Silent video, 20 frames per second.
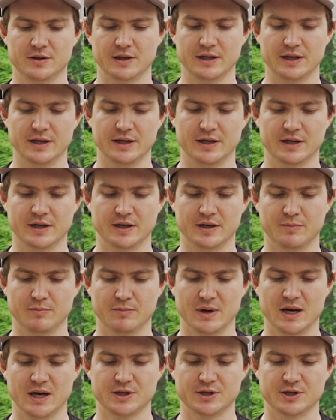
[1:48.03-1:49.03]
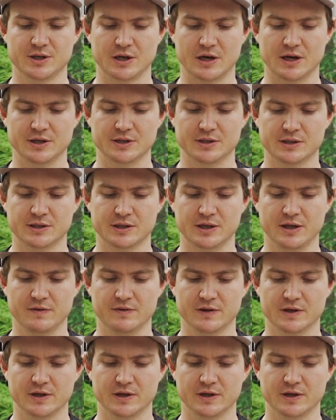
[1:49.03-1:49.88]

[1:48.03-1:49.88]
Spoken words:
the leader much. I just give